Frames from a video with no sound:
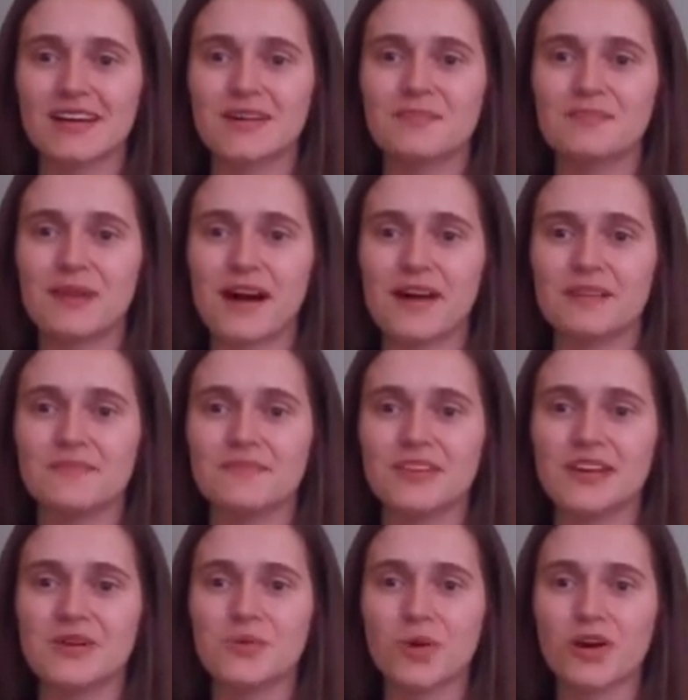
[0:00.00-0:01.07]
but
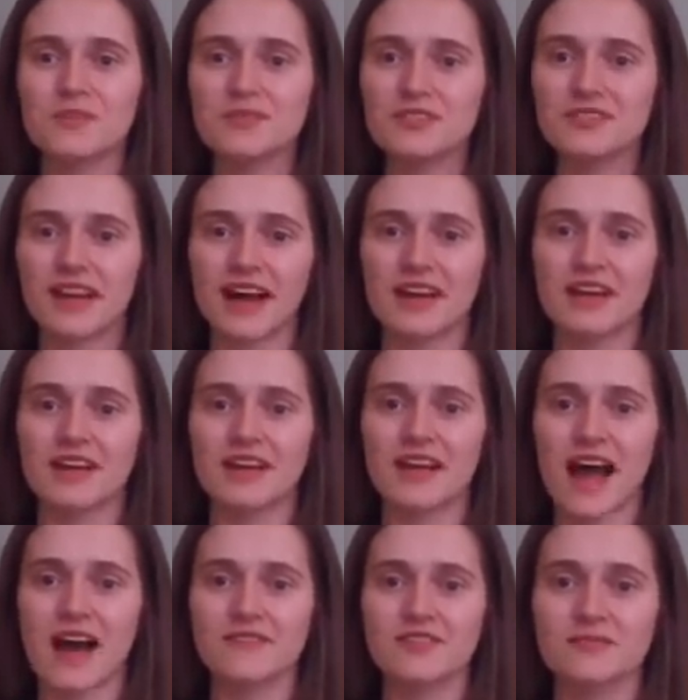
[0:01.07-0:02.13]
the award provided an
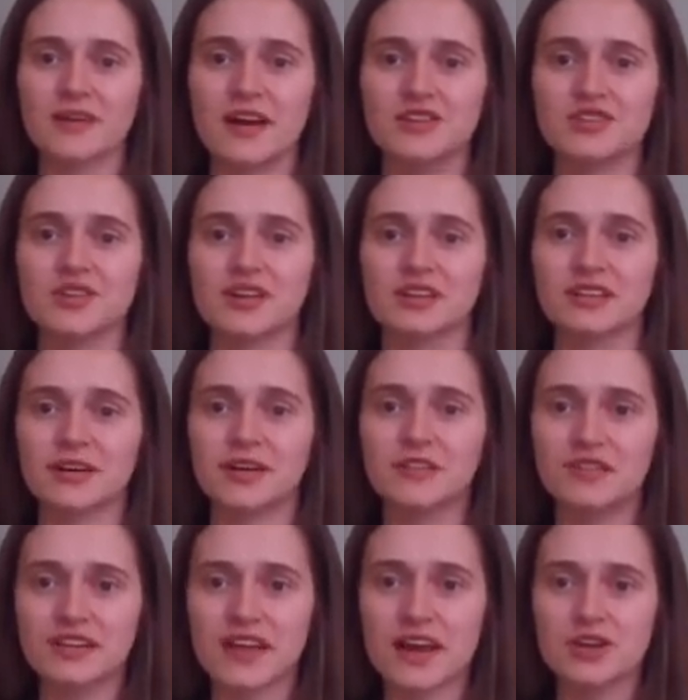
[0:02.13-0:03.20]
affirmation and
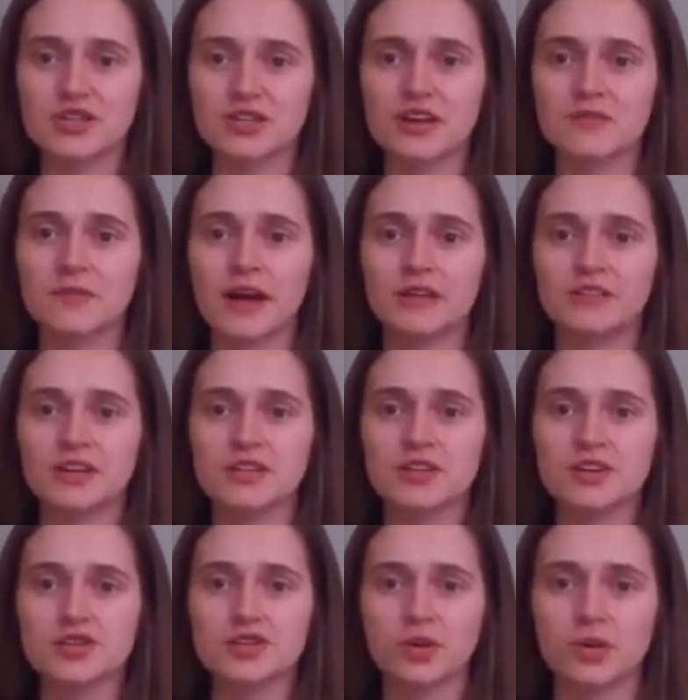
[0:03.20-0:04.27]
clarification of my
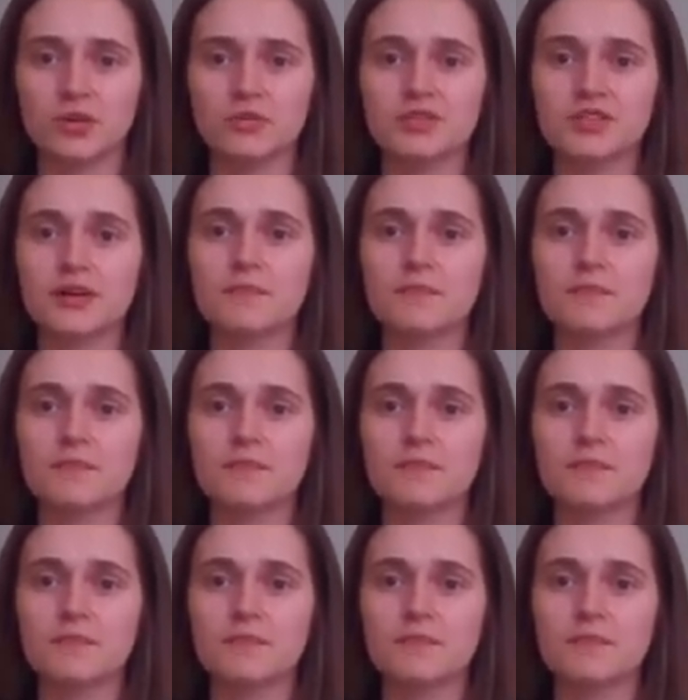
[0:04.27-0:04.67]
research goals